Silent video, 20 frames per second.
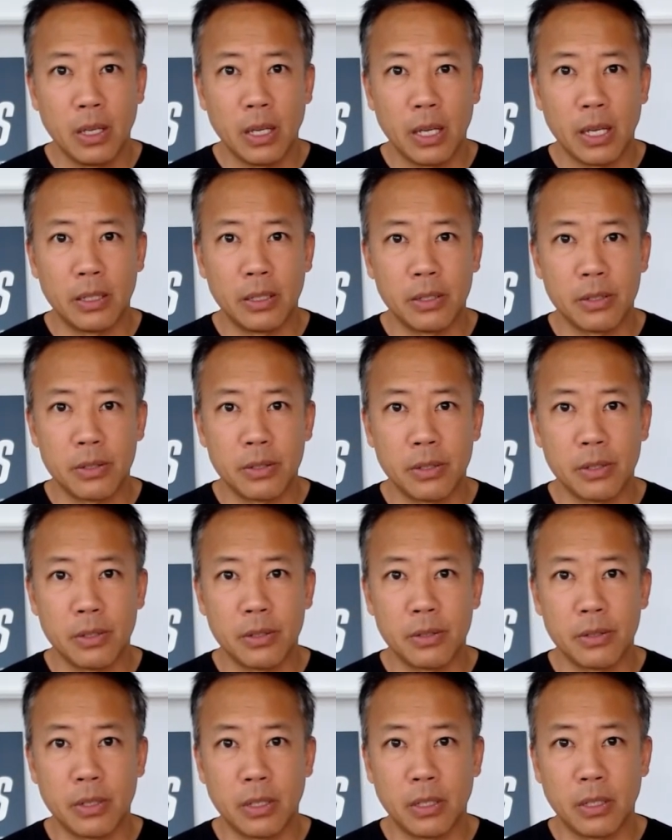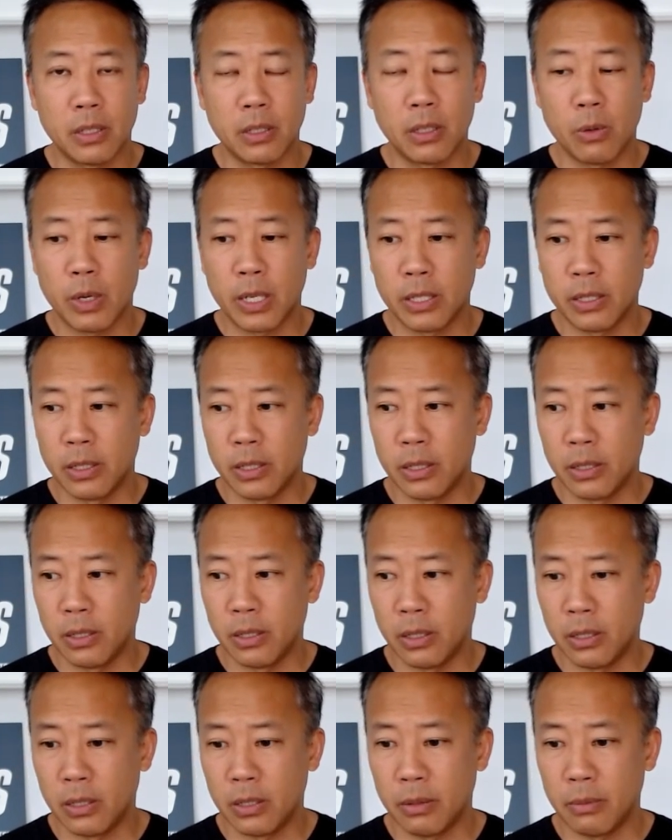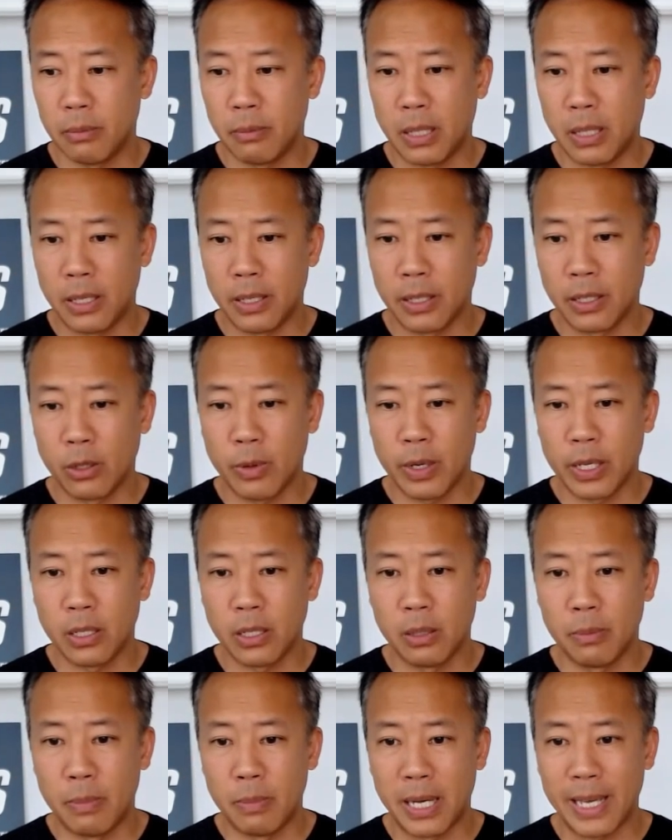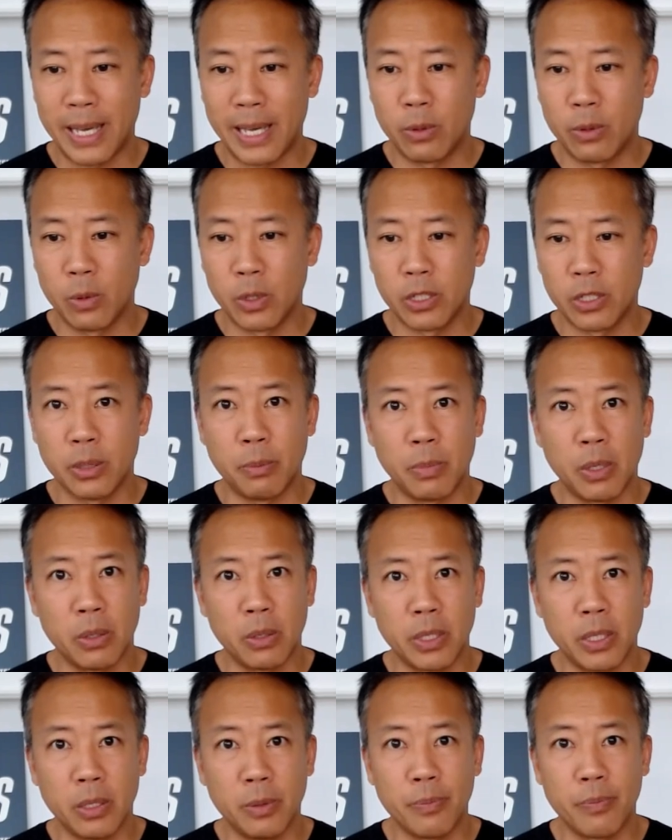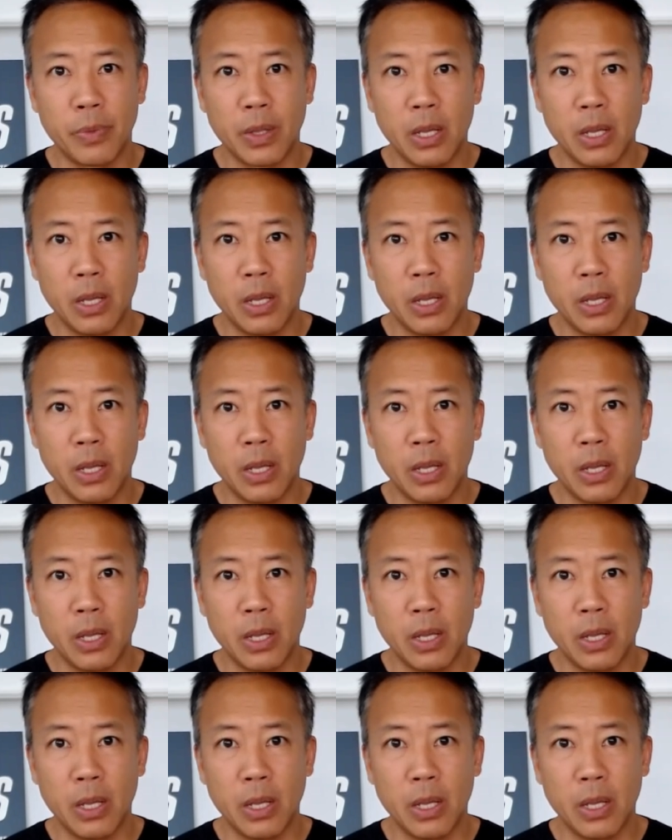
and this is uh, credited by created by edward de bono